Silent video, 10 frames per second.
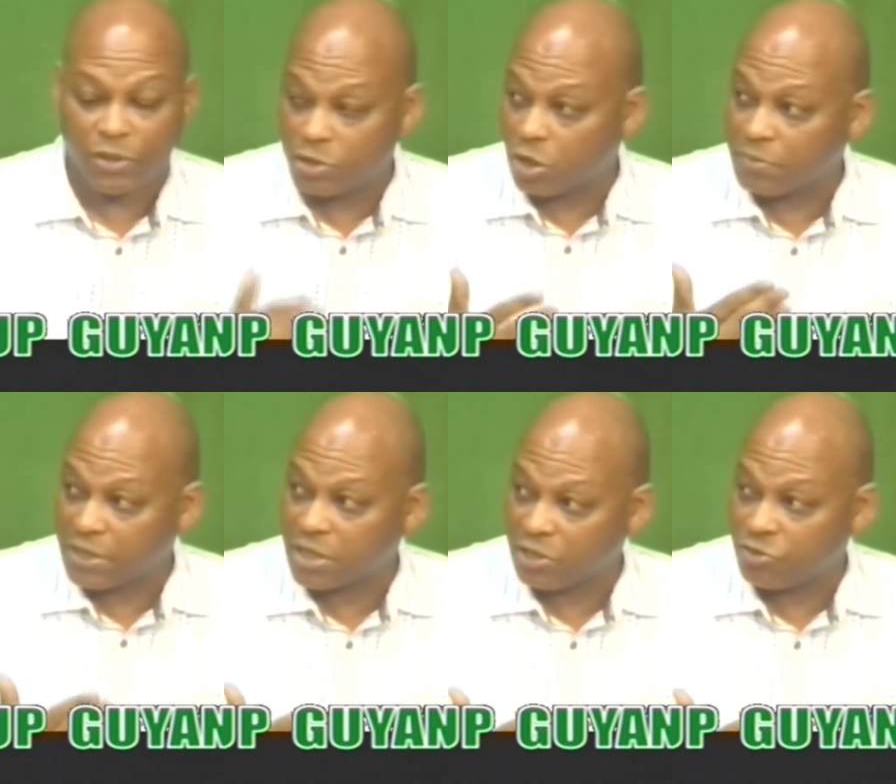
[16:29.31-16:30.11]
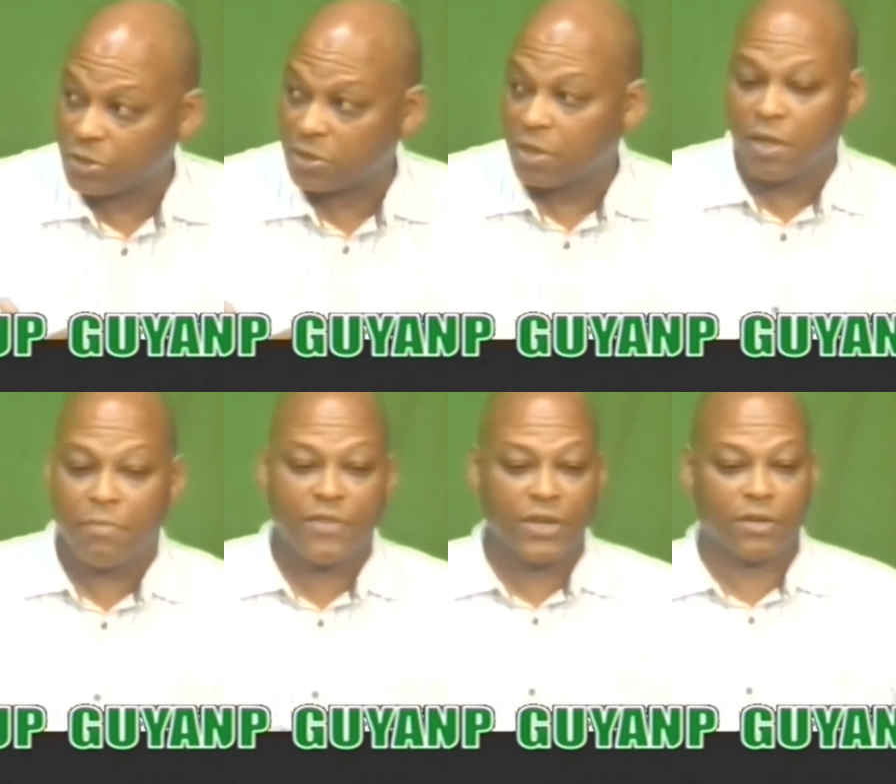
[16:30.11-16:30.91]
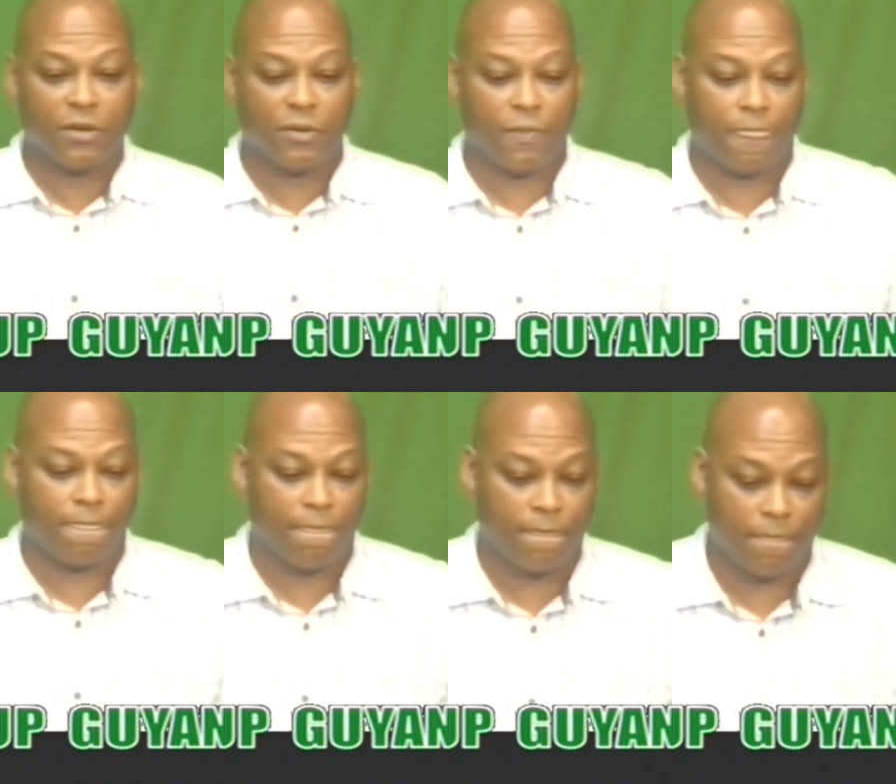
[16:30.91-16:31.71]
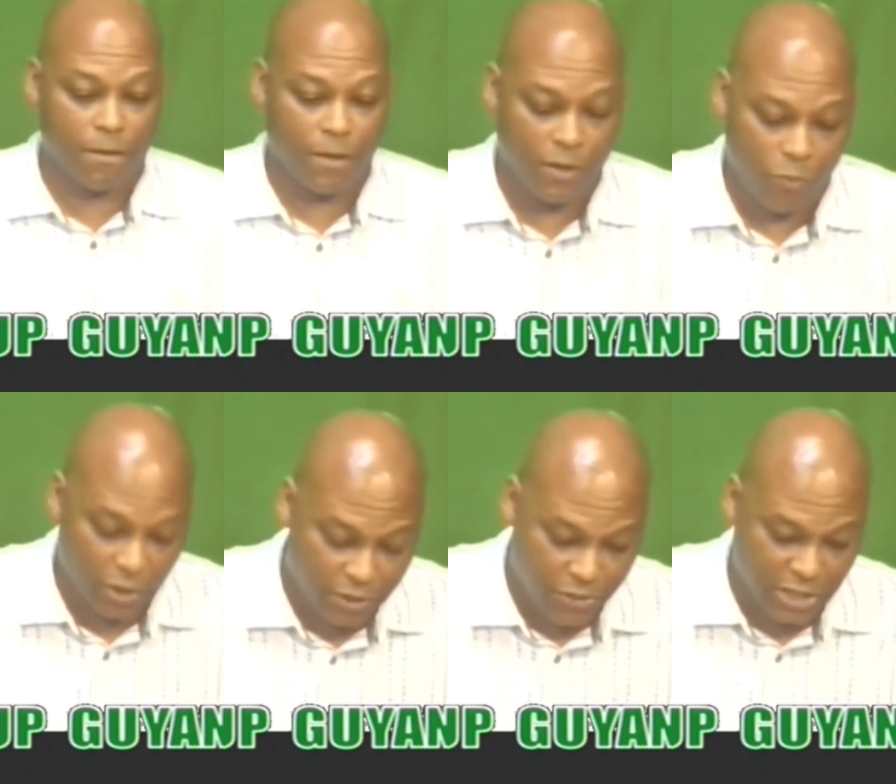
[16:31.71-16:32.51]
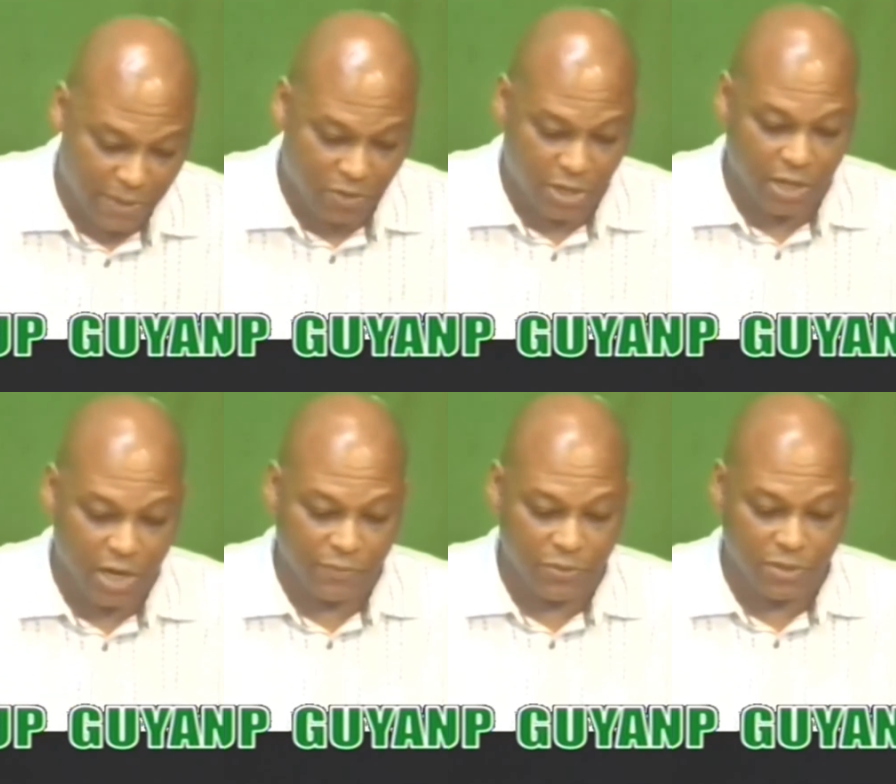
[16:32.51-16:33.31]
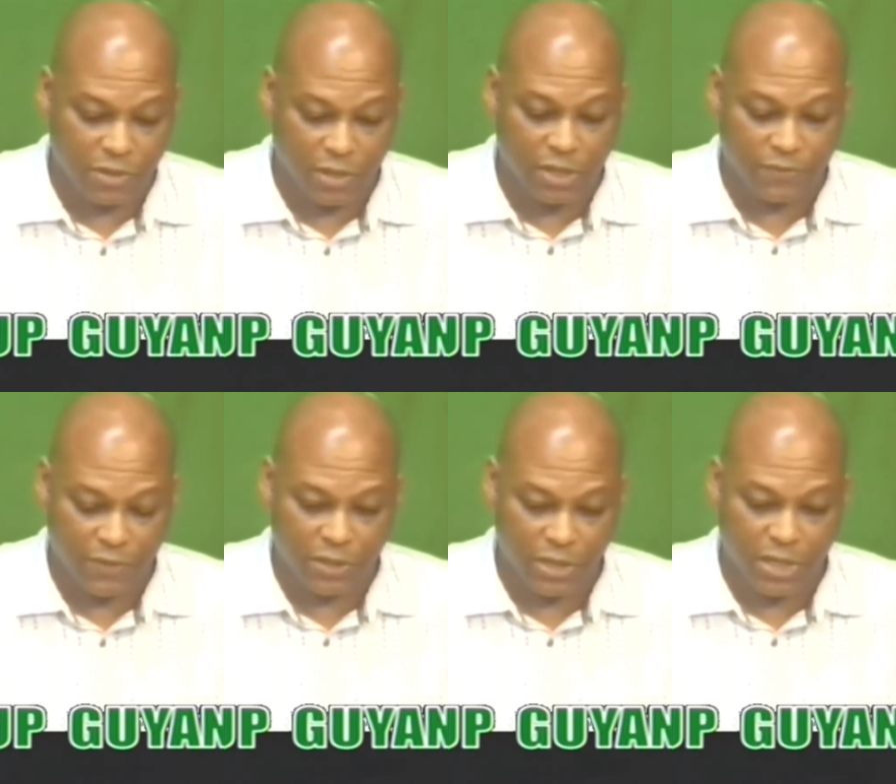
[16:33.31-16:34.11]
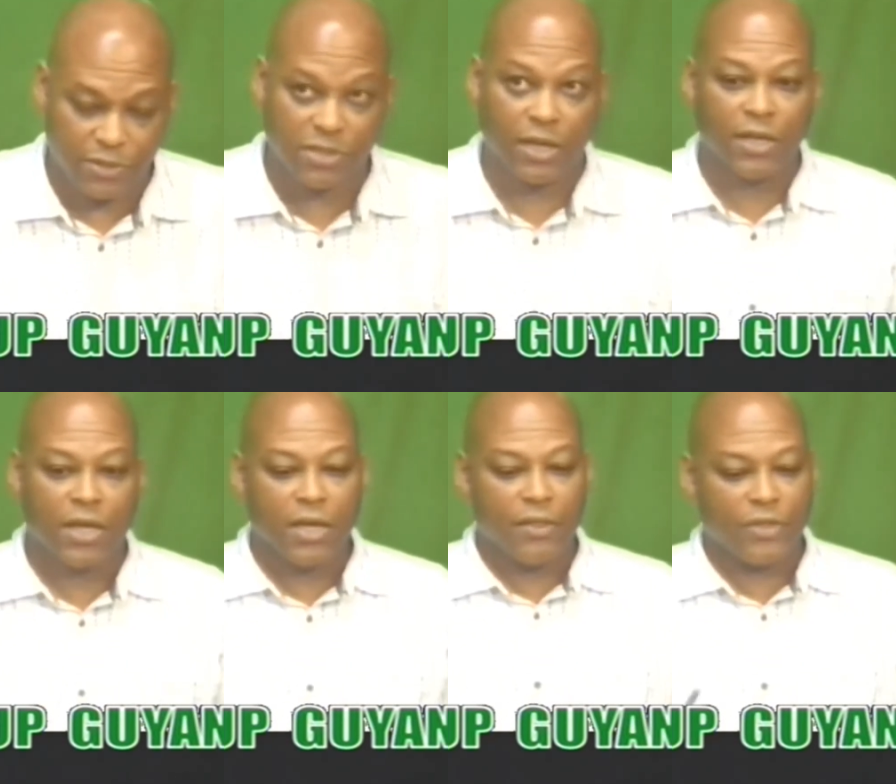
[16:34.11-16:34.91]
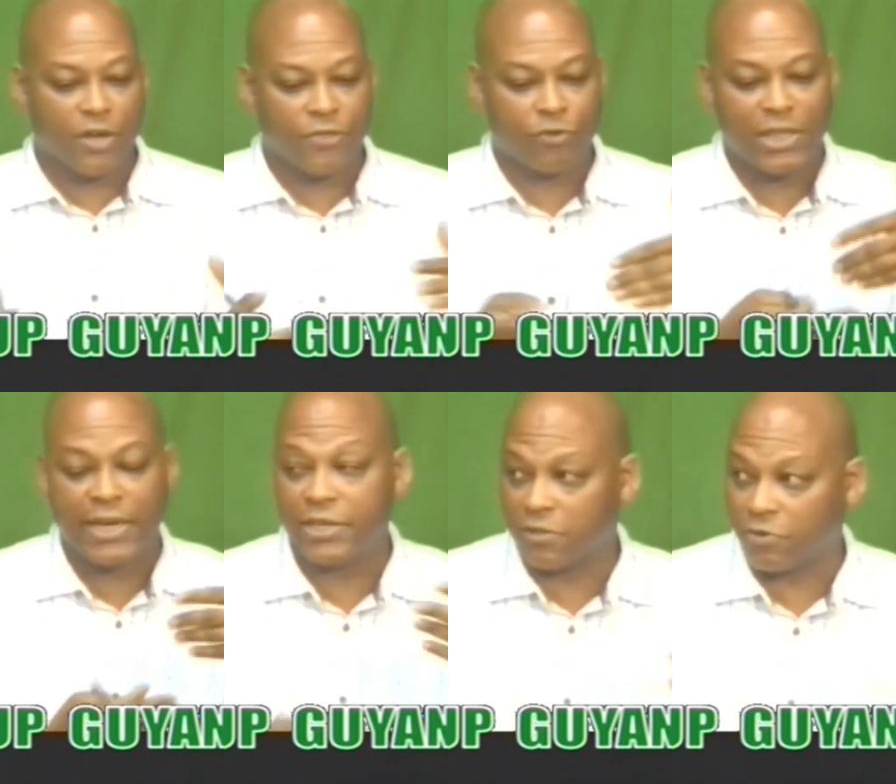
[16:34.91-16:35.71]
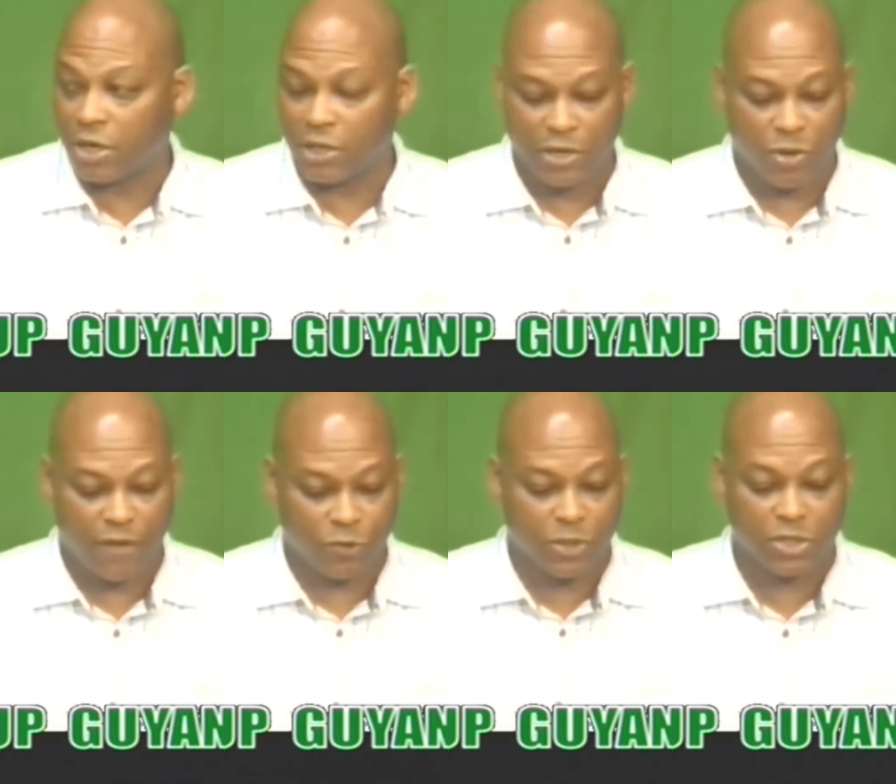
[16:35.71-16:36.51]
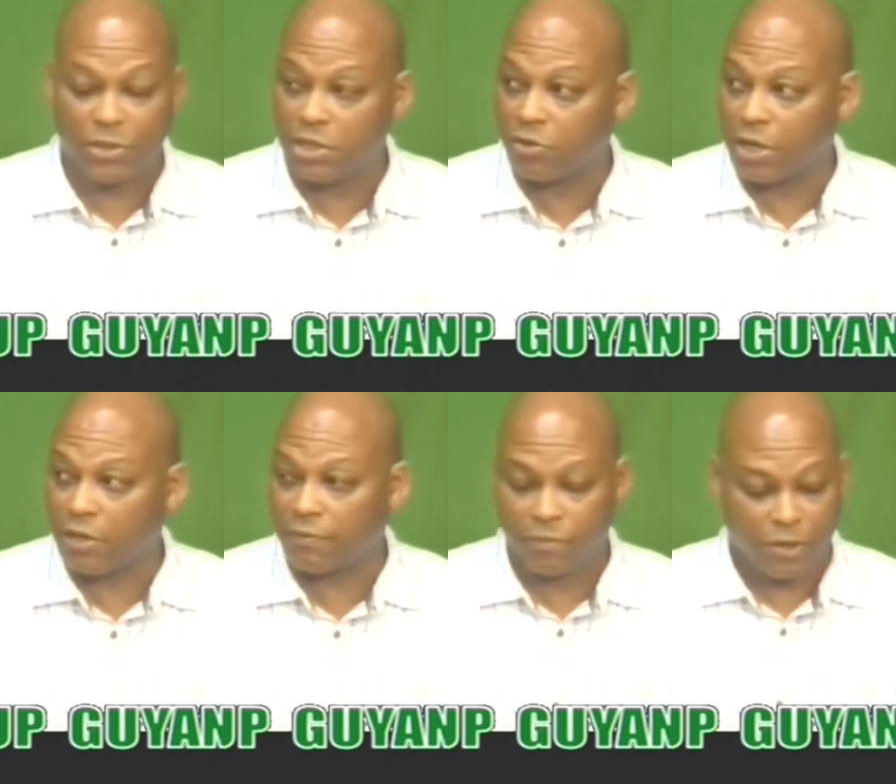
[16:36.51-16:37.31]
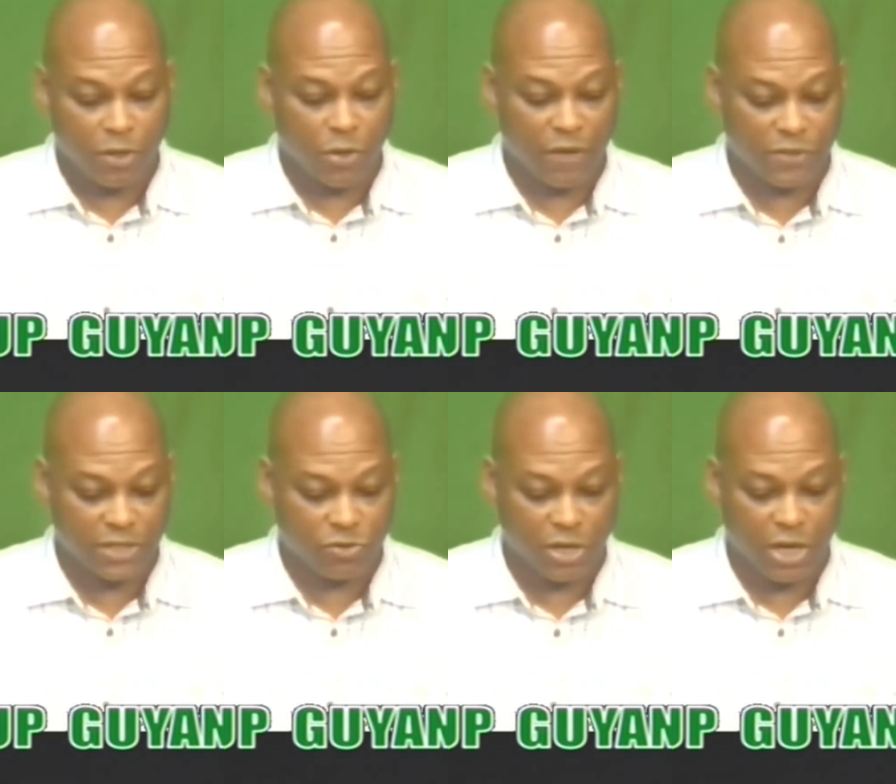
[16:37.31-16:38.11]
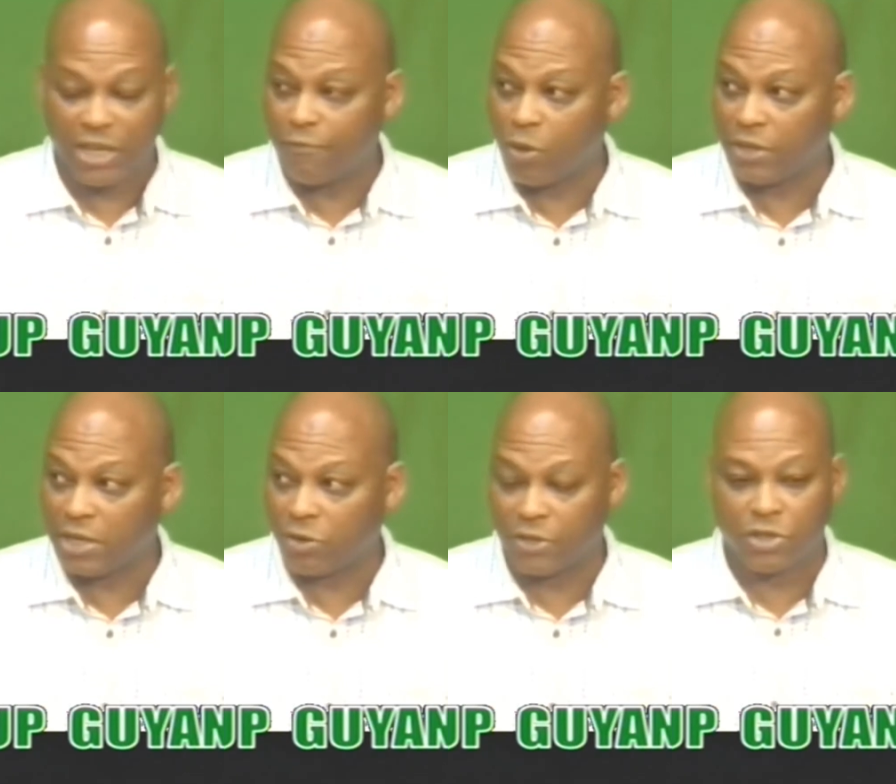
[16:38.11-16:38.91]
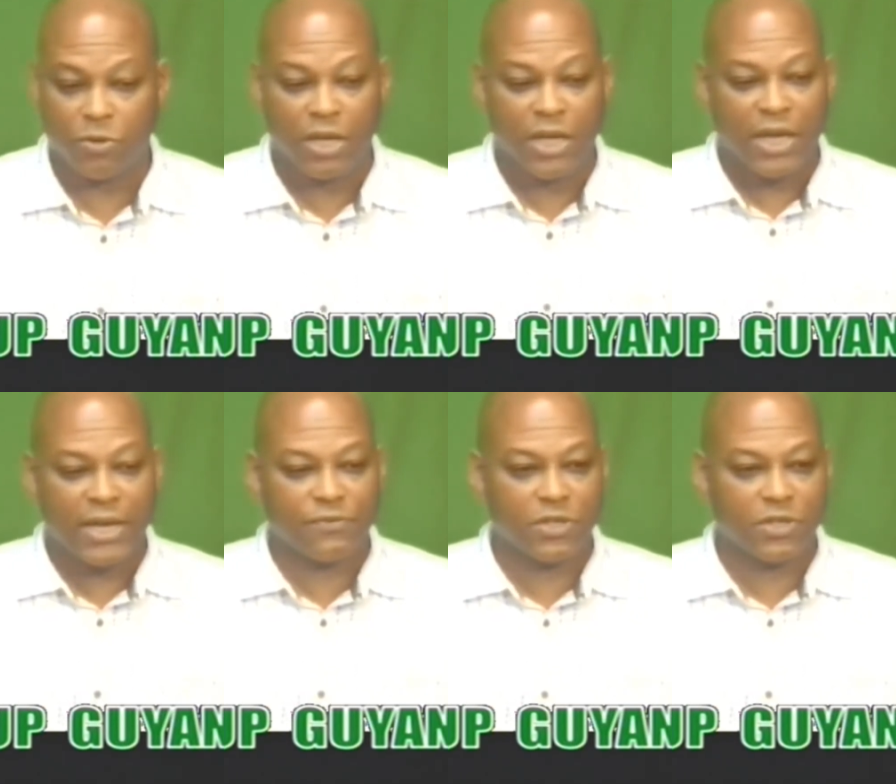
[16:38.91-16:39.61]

That's the way communities pro- progress or change and alter, and I don't have any problem with that whatsoever because my son is probably going to feel like that as well. Right, Although we'll right. try and. And you